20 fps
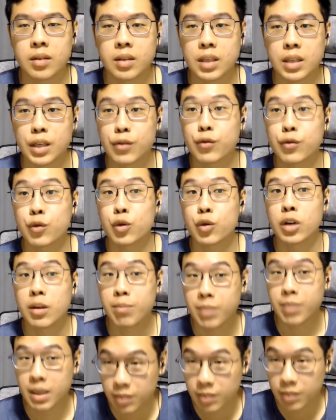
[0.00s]
If you are
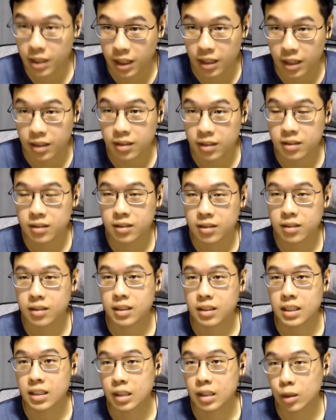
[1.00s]
baptized
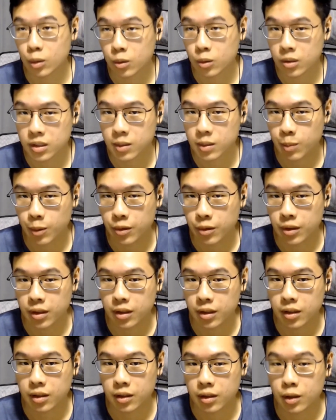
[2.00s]
in the Holy Spirit,
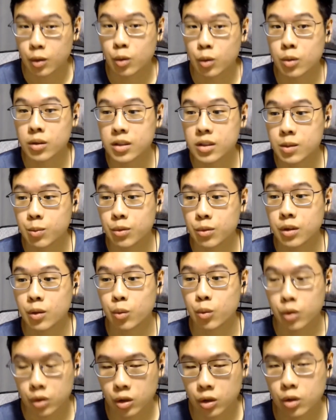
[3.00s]
the Holy Spirit
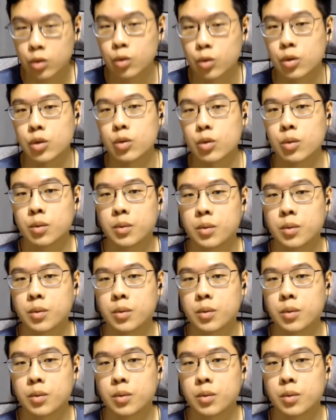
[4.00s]
will talk to you.